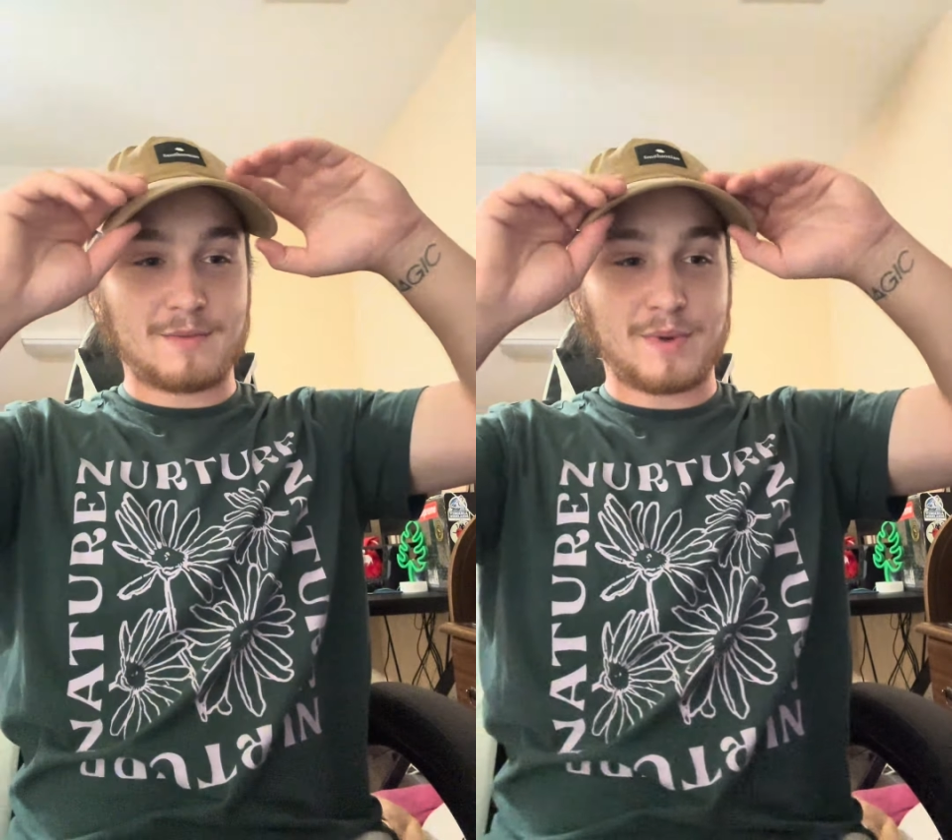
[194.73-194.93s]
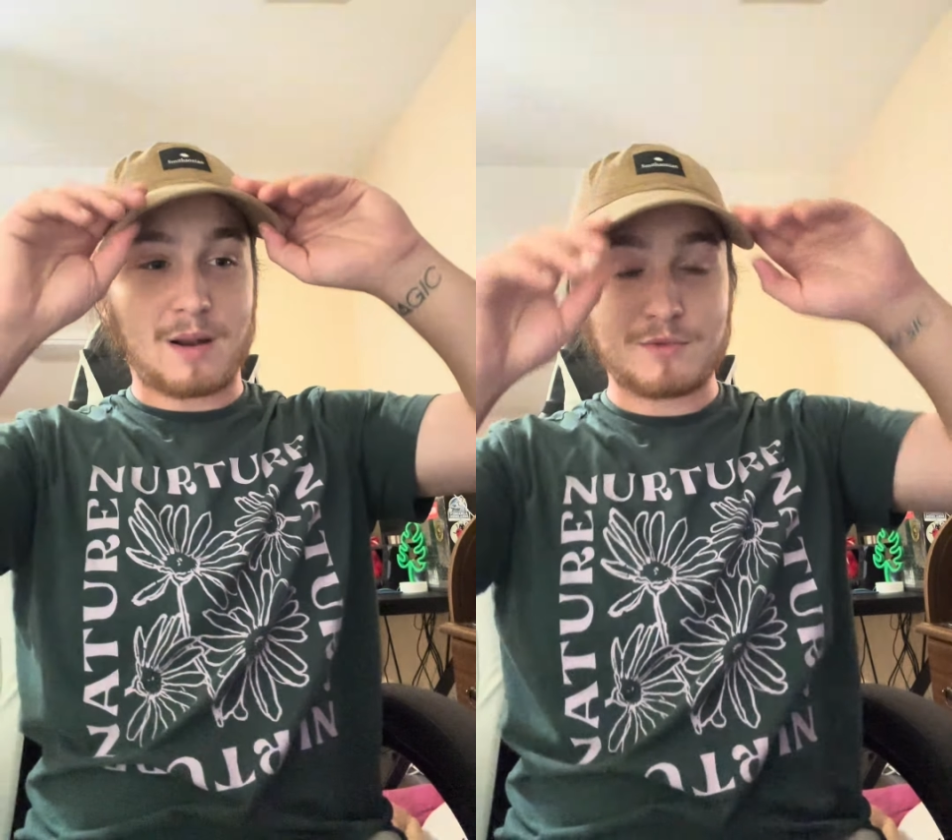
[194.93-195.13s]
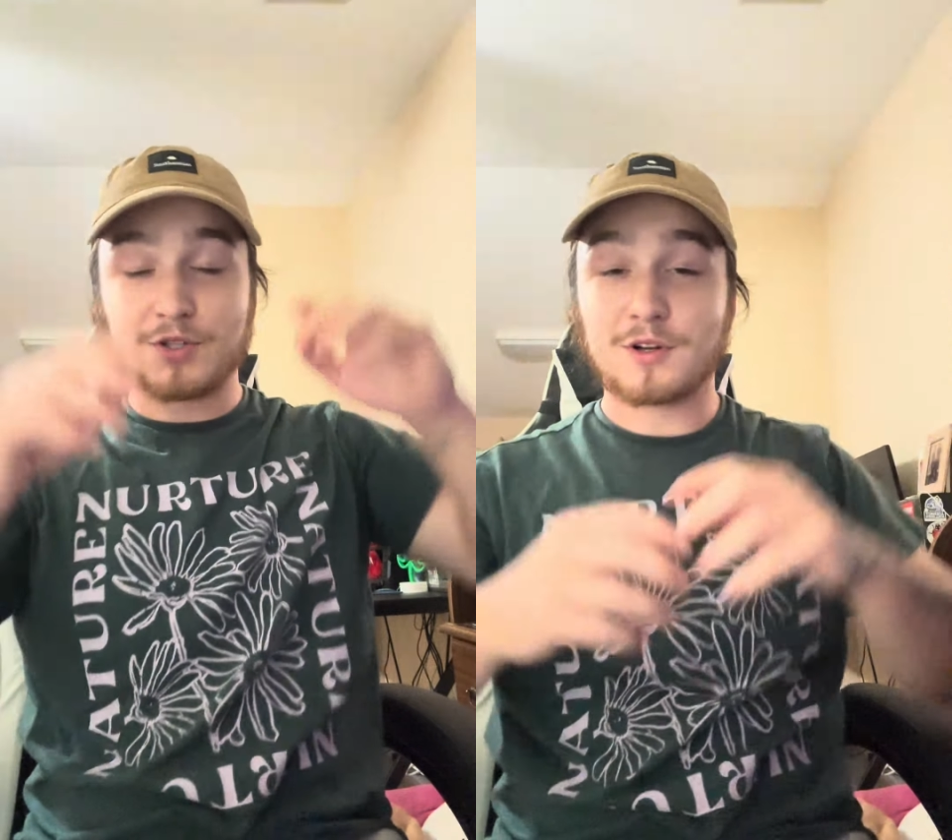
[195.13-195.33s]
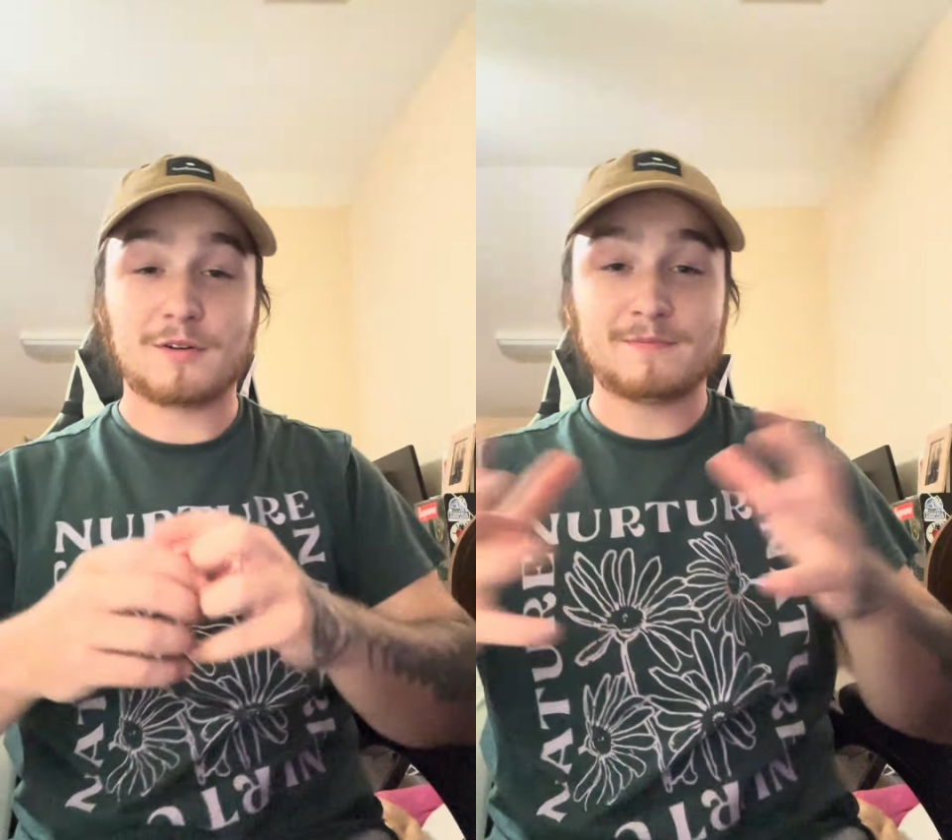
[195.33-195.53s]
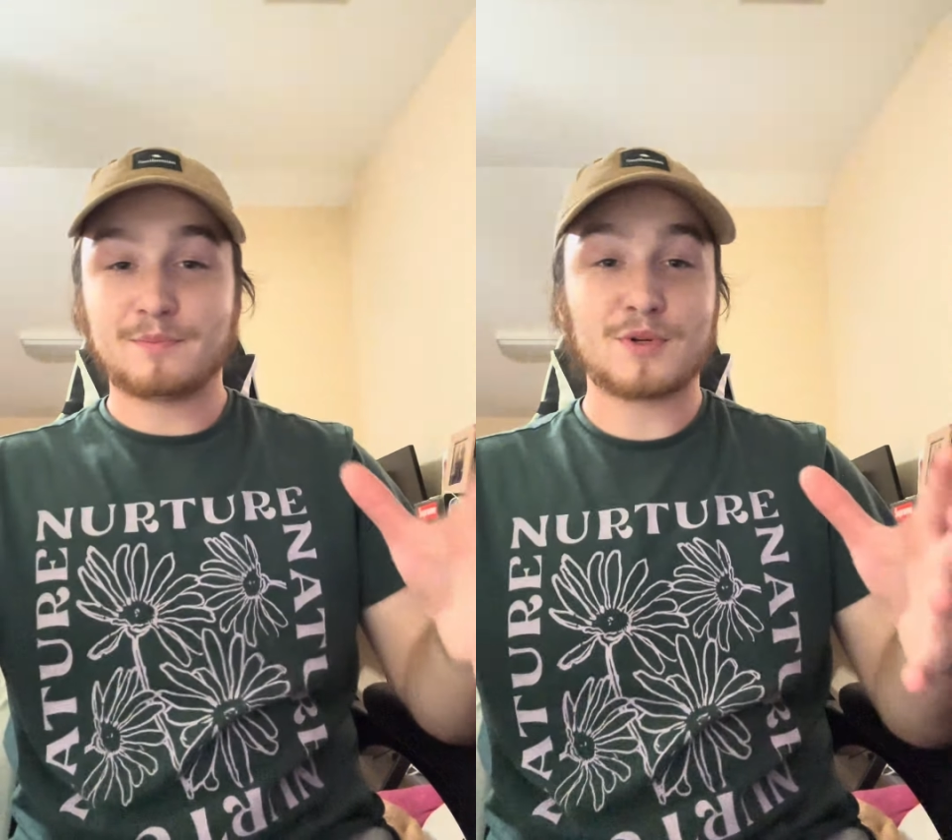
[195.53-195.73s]
but I'm just going to
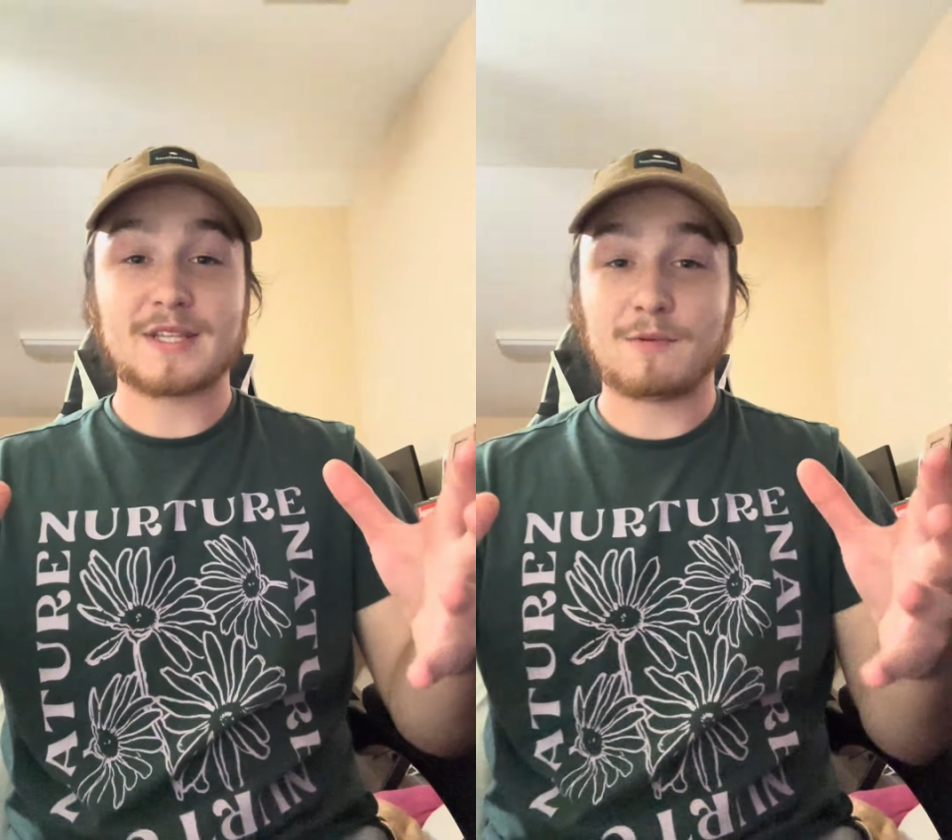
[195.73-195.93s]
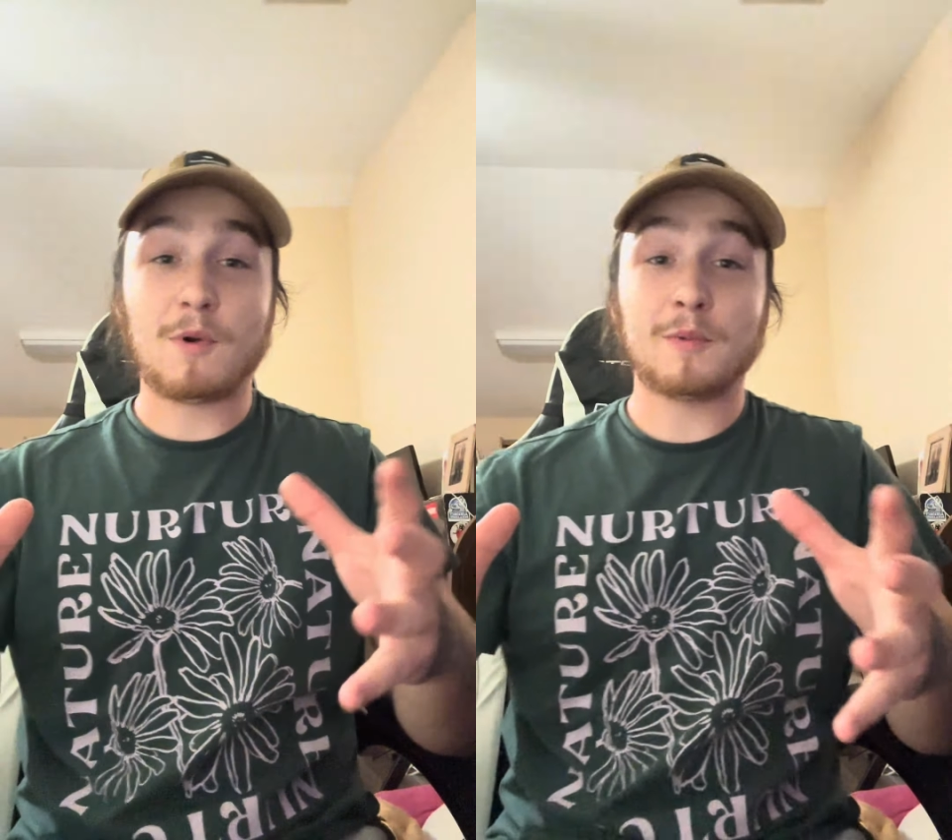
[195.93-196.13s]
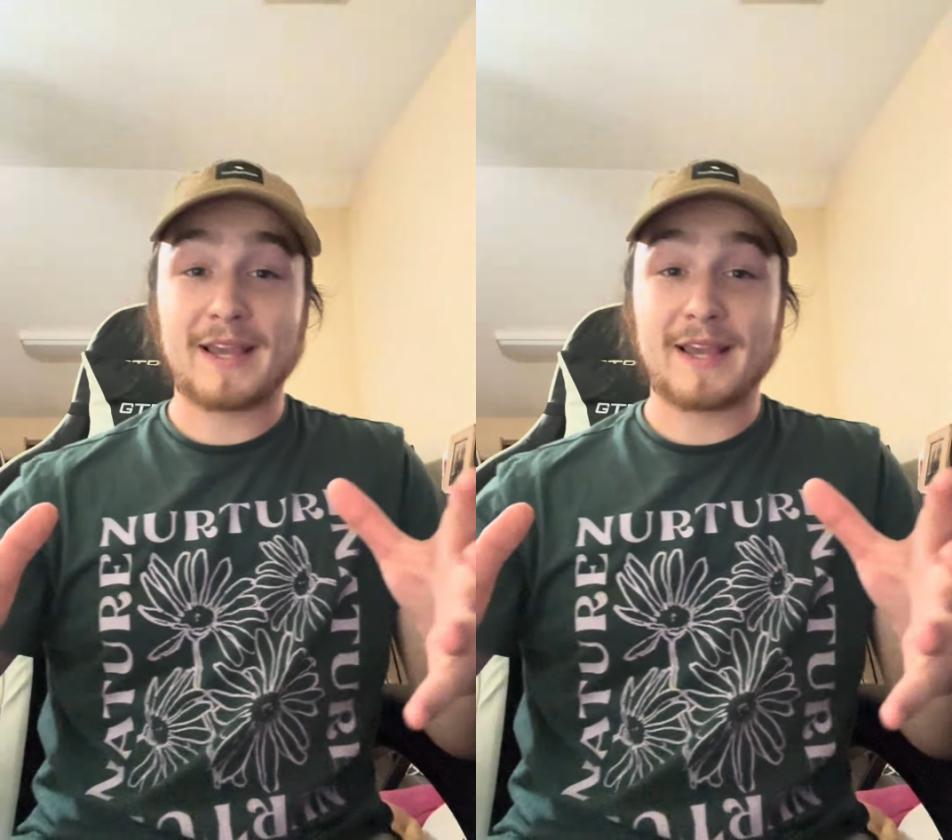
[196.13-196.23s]
present what we